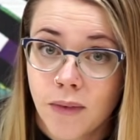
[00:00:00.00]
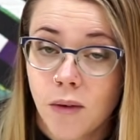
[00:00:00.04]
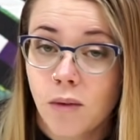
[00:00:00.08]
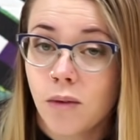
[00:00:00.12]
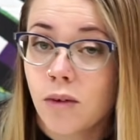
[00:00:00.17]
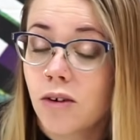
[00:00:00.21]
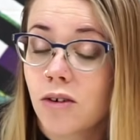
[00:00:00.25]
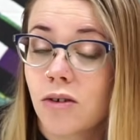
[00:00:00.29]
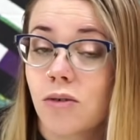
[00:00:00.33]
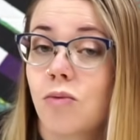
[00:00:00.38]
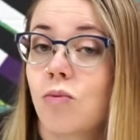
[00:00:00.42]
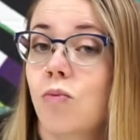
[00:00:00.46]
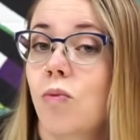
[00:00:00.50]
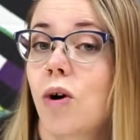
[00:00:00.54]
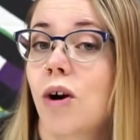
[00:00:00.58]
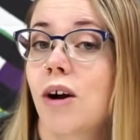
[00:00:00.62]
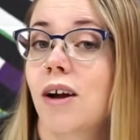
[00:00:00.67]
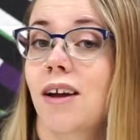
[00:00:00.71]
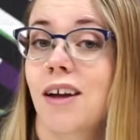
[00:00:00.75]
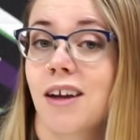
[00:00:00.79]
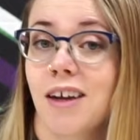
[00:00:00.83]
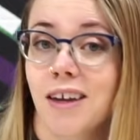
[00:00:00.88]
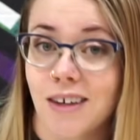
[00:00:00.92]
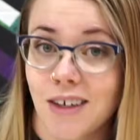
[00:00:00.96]
We're just
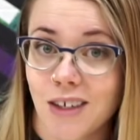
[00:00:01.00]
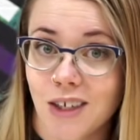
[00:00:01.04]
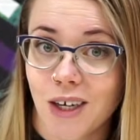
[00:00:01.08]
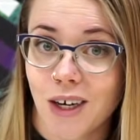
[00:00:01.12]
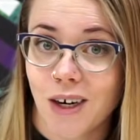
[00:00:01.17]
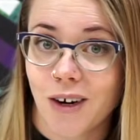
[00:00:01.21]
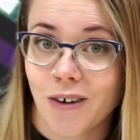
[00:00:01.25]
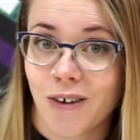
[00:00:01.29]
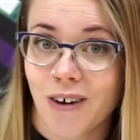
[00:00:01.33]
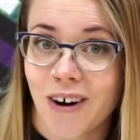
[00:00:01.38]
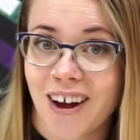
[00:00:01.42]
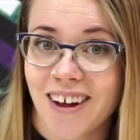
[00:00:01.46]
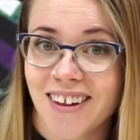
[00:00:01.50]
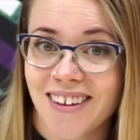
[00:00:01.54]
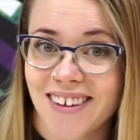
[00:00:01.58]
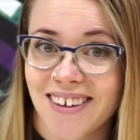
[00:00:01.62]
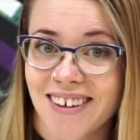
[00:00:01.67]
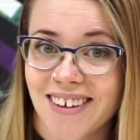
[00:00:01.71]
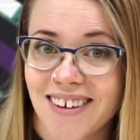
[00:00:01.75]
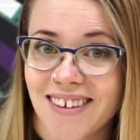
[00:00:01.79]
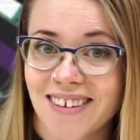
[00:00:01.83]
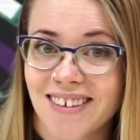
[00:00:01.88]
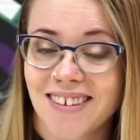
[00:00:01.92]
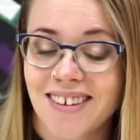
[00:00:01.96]
working in
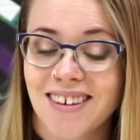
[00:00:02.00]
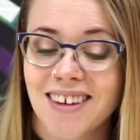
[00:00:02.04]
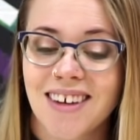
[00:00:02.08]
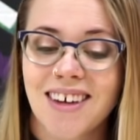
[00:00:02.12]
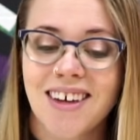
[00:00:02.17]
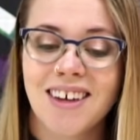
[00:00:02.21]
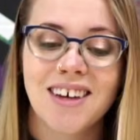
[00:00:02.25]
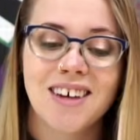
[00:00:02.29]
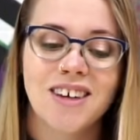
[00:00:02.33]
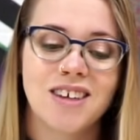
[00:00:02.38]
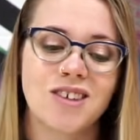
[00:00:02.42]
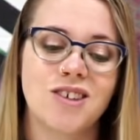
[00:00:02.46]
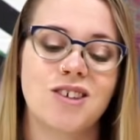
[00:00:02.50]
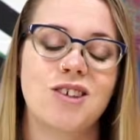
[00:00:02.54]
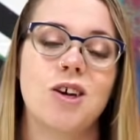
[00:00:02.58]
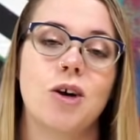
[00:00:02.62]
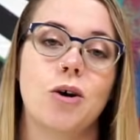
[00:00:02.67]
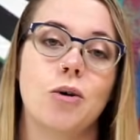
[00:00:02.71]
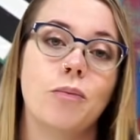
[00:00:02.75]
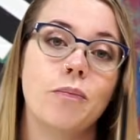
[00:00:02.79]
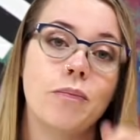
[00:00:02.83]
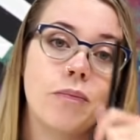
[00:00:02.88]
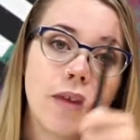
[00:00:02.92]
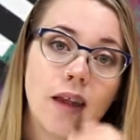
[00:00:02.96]
generalities.
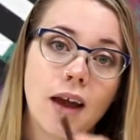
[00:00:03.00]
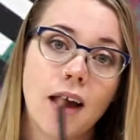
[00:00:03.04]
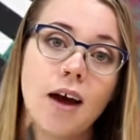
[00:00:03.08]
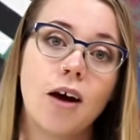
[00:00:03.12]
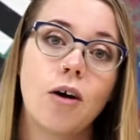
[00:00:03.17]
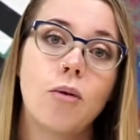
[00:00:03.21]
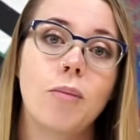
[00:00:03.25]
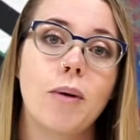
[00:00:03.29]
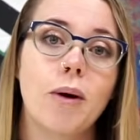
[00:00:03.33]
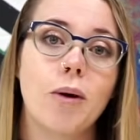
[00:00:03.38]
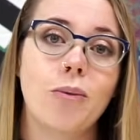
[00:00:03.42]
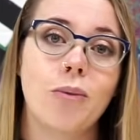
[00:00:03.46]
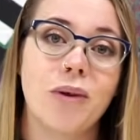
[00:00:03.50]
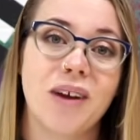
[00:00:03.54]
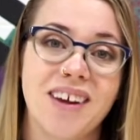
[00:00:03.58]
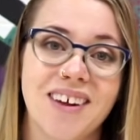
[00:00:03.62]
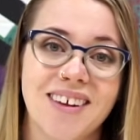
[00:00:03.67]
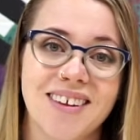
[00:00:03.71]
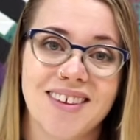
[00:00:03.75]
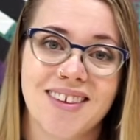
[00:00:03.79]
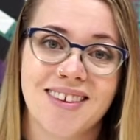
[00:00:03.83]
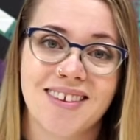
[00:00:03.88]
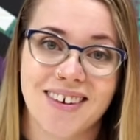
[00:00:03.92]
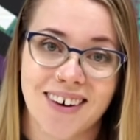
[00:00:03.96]
So how about we
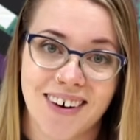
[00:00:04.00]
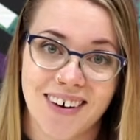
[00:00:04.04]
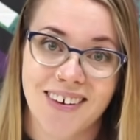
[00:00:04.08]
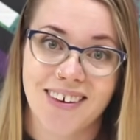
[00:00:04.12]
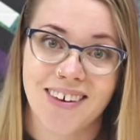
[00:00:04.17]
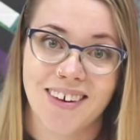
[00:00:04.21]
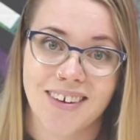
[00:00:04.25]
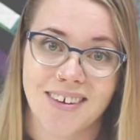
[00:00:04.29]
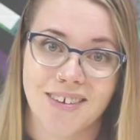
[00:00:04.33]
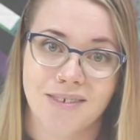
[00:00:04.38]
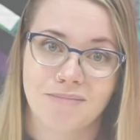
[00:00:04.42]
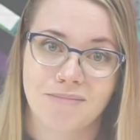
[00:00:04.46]
get started?